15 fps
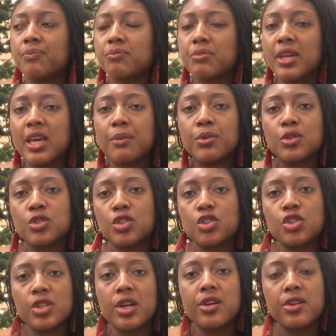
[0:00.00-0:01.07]
be able to
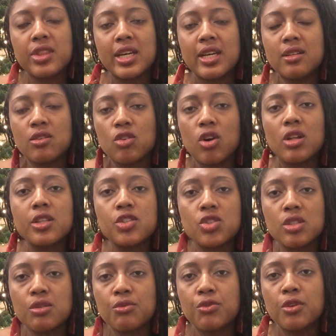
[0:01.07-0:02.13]
share that knowledge
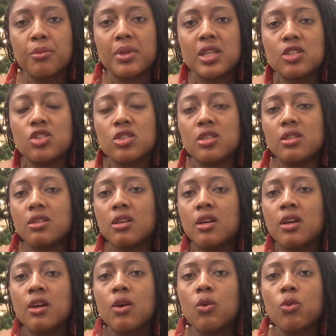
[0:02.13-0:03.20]
and information
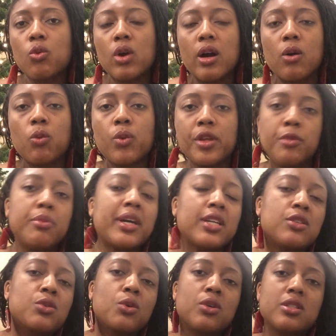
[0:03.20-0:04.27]
with my
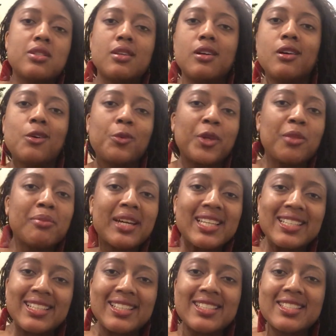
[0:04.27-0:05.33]
daughter, with my
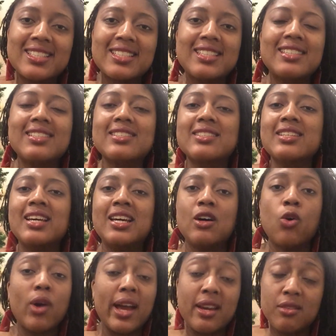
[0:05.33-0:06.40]
nieces
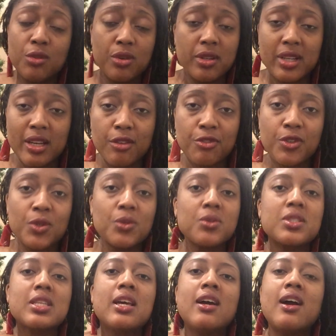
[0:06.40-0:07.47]
and or
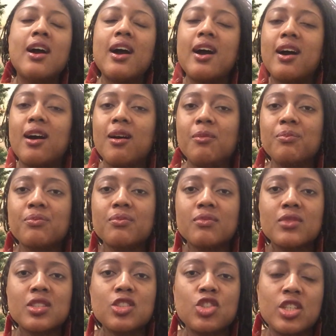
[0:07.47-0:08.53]
nephews,
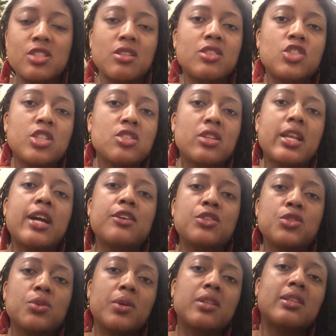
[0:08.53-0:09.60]
just on how to
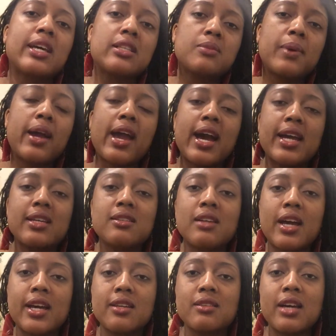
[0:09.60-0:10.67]
do it. That's why
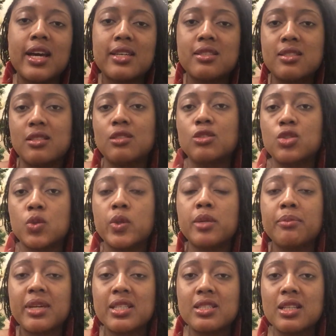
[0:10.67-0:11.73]
I still do it
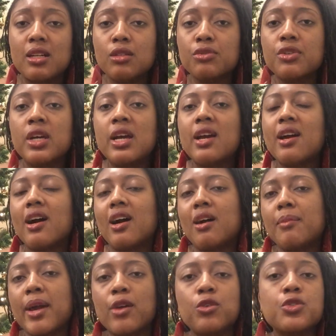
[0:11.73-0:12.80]
myself.
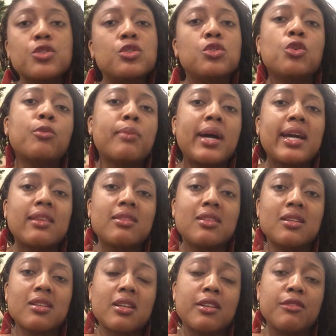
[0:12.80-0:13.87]
I also don't mind
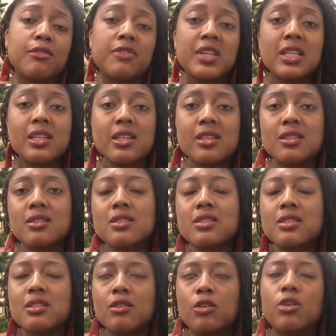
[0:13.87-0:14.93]
the convenience,
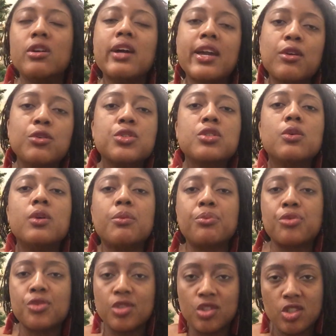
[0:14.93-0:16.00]
or I also
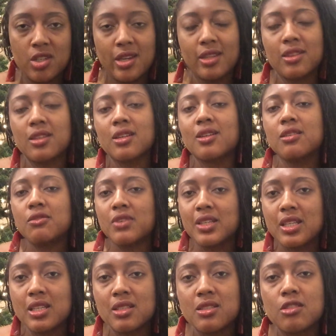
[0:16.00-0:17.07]
appreciate the
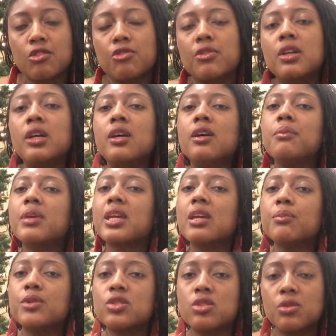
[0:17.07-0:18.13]
convenience of being
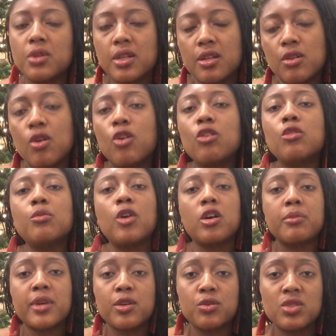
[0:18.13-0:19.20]
able to do it at home on
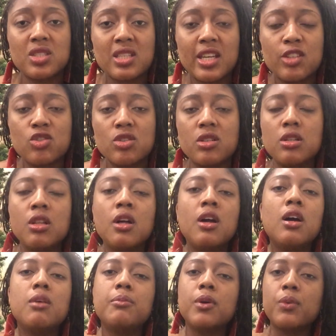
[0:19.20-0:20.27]
my own schedule.
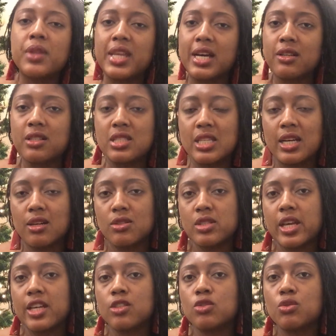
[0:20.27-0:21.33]
But without a doubt,
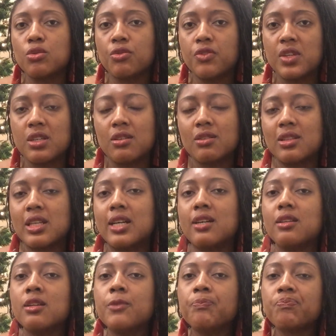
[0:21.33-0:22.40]
I do feel
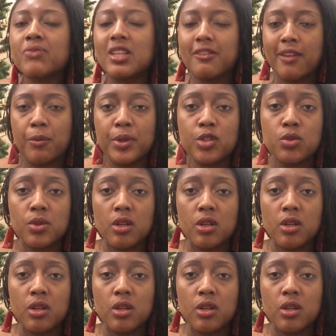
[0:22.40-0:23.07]
that if I went to a